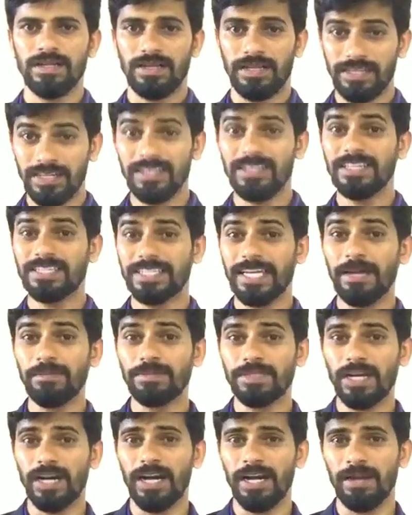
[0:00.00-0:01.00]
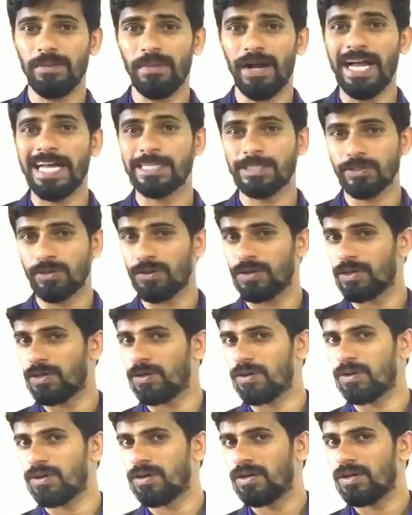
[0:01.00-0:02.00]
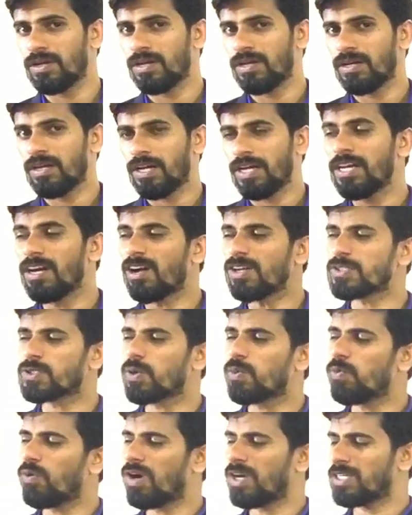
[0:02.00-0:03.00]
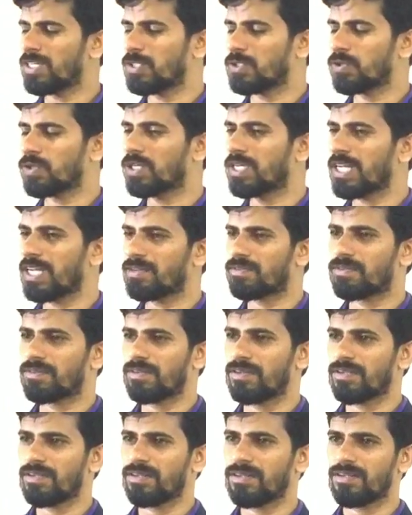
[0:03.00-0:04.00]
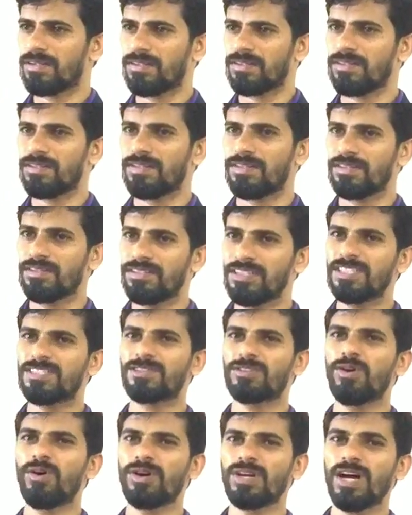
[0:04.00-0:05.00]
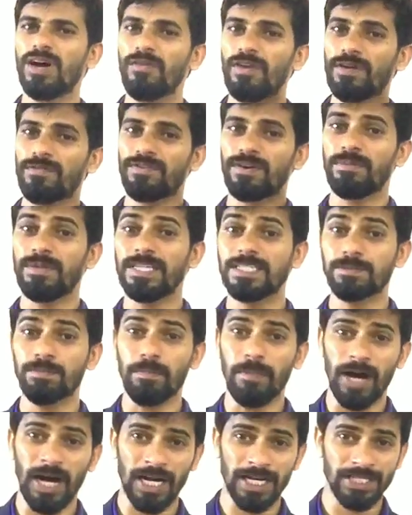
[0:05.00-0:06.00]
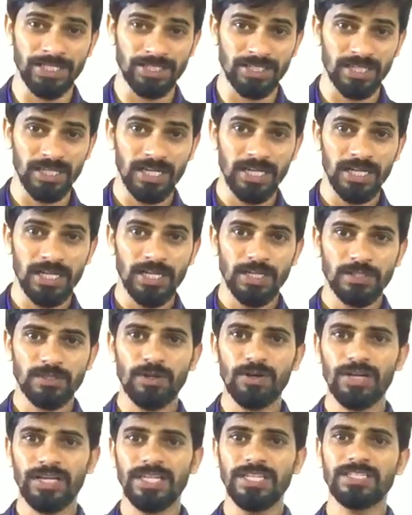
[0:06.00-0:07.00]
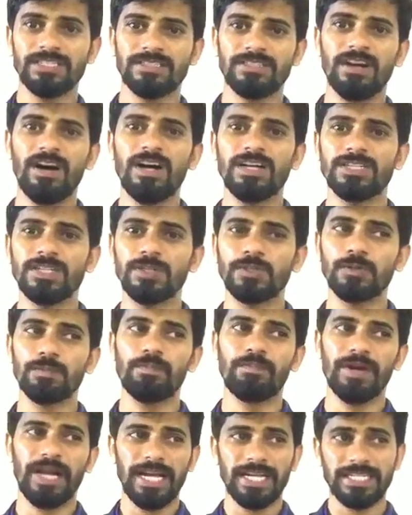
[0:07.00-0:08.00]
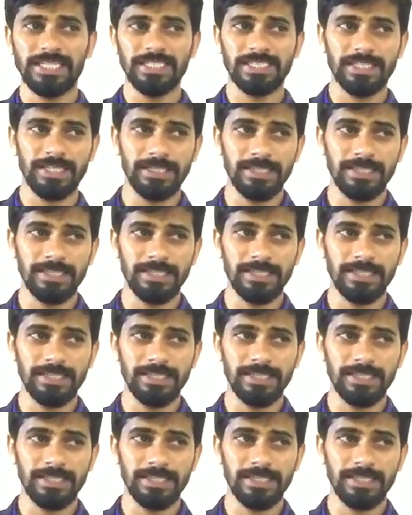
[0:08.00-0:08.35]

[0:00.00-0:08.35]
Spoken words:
And at the same time, Antonio, he also wanted to get this thought away from his mind. So he started to practice.